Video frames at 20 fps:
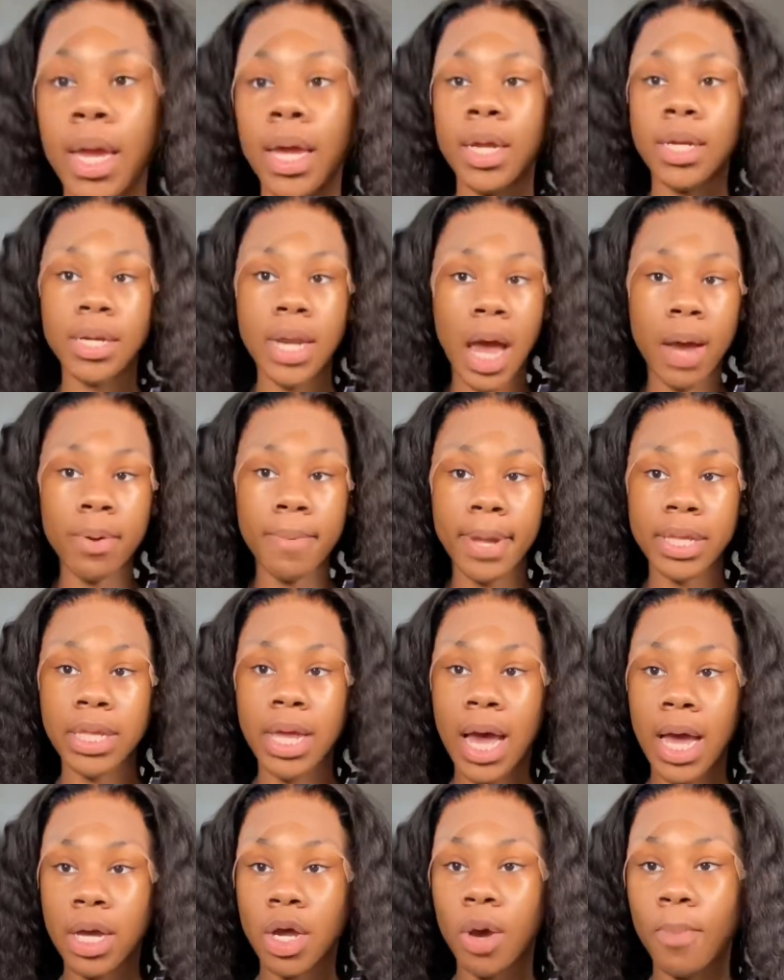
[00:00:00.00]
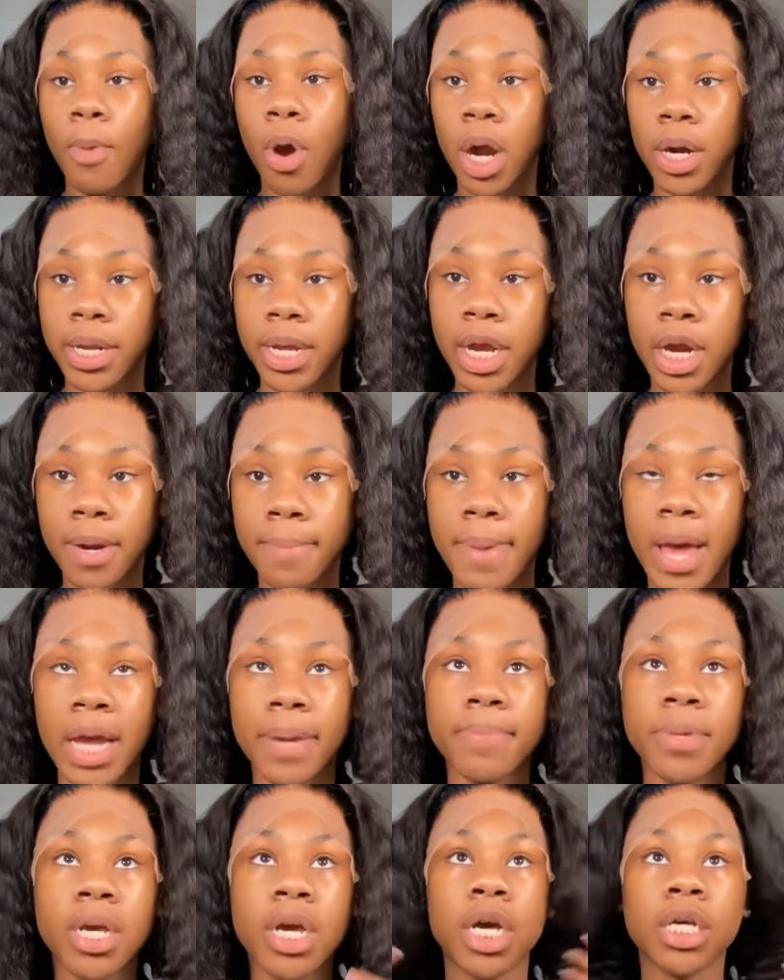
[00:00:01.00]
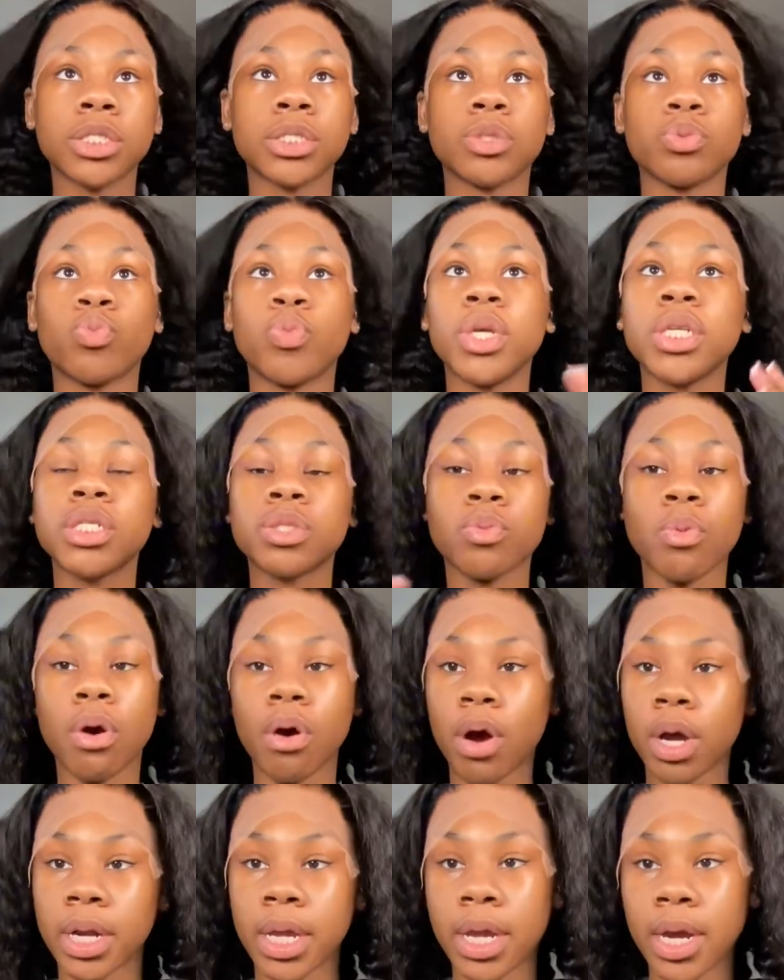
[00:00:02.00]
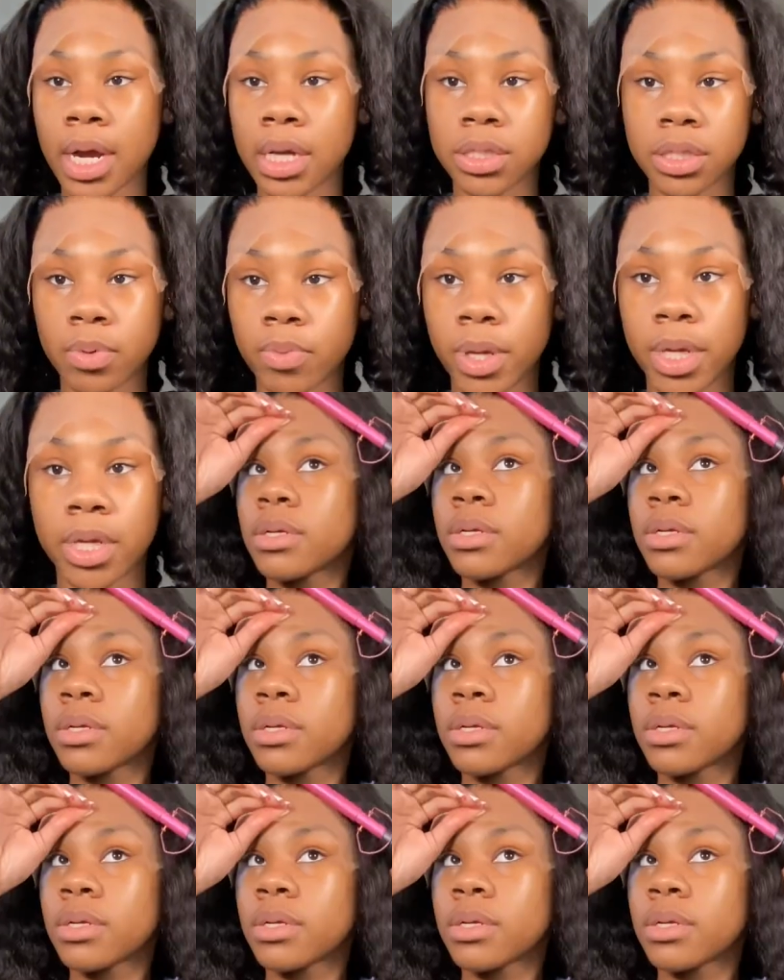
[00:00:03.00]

Now we about to hot comb all the hair back because we just want all the hair out the way.